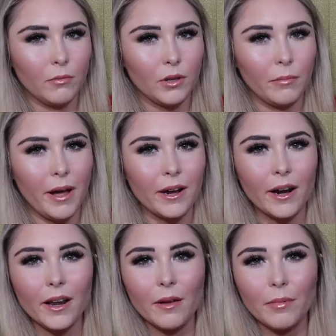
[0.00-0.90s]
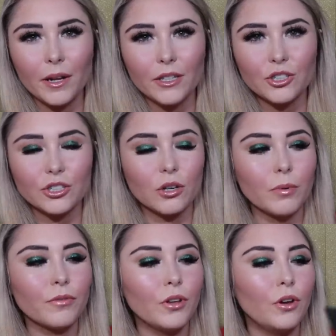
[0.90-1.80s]
I'm really bad at it, but it's just her
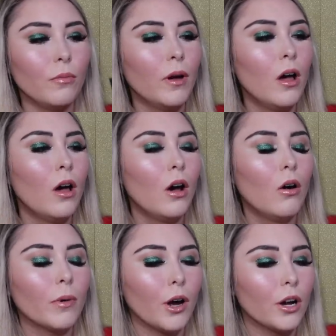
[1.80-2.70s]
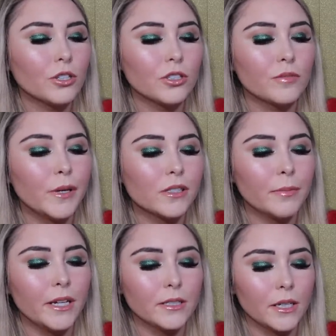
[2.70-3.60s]
perfume. Oh my gosh, smells
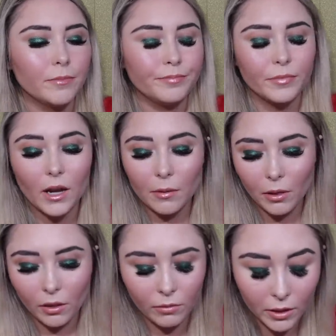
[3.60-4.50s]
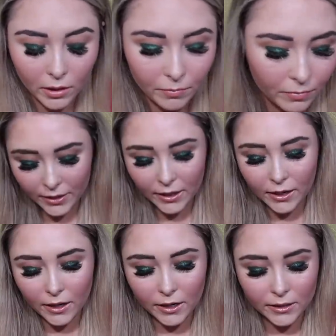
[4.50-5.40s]
amazing. I'm in love with it. And then
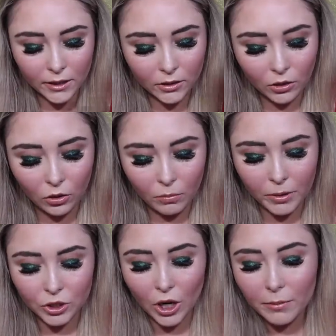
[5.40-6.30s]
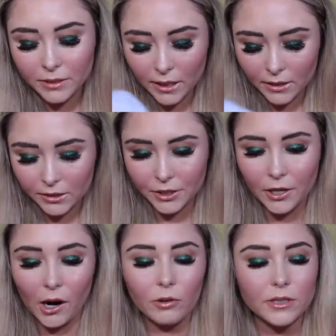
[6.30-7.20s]
I got a little pajama set this
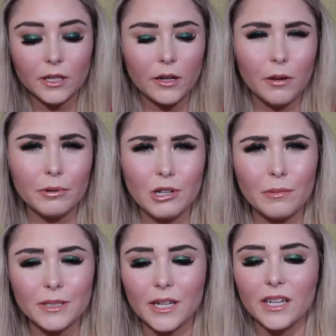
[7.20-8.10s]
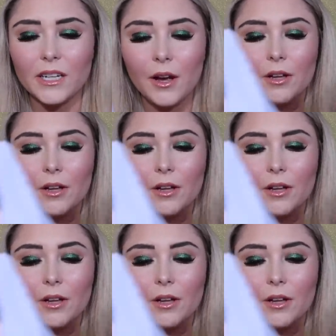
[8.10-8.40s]
year. I always get a pajama set.